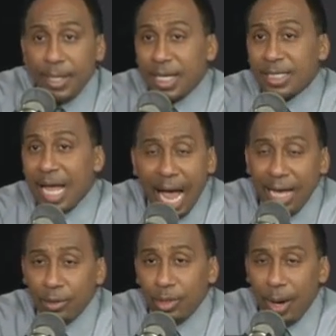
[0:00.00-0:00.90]
Because
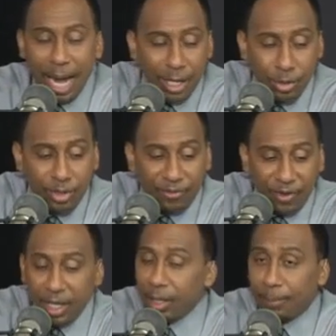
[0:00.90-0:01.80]
I don't know how you
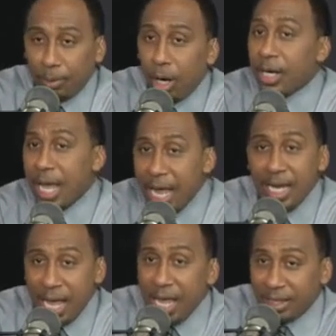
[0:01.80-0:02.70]
defend LeBron
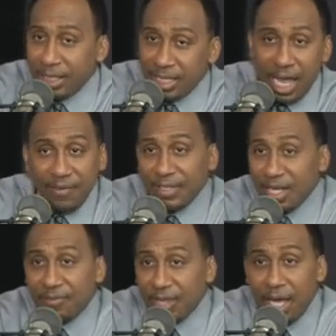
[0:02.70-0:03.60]
and Anthony
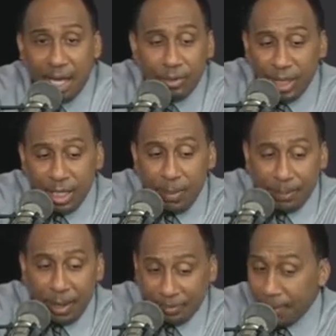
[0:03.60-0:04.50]
Davis if they're healthy
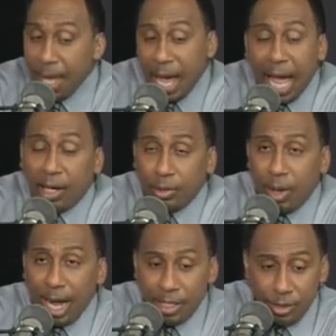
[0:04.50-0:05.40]
come playoff time. I don't
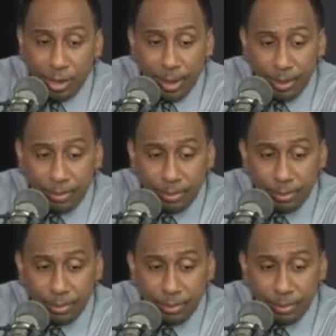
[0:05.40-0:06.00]
know how you do it.